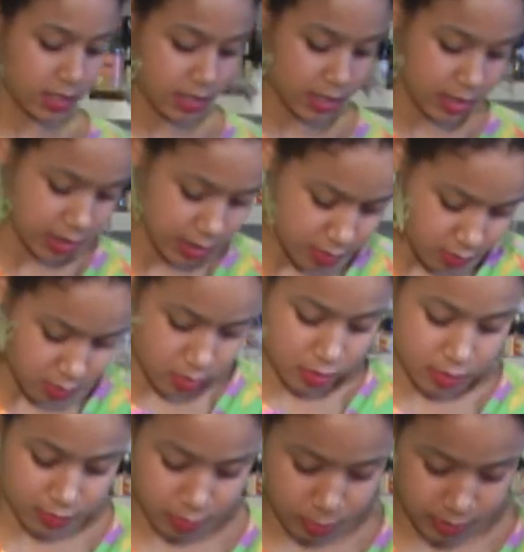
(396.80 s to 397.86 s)
Again, you don't want to
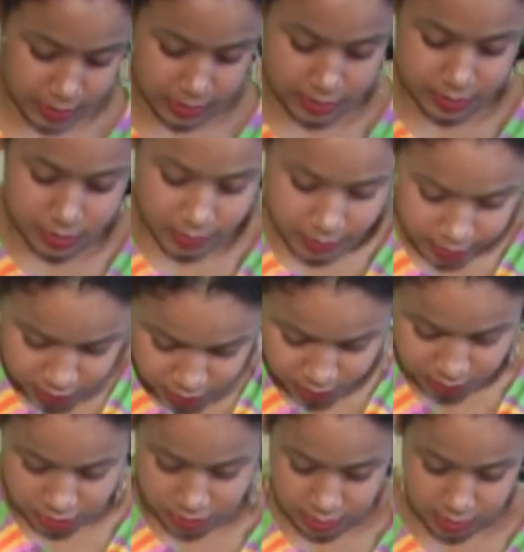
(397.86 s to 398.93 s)
overwork it, so I
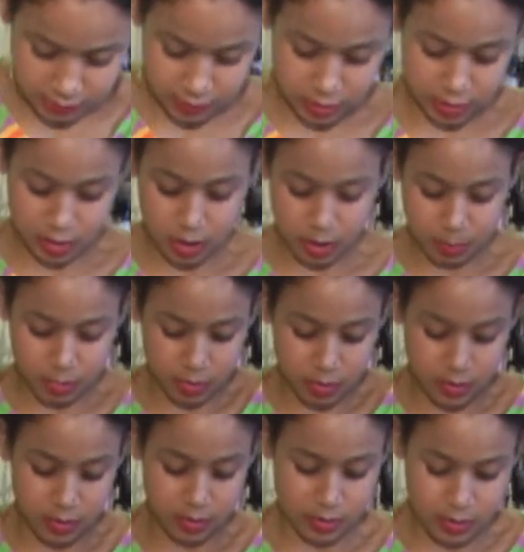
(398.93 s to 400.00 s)
usually just give it a couple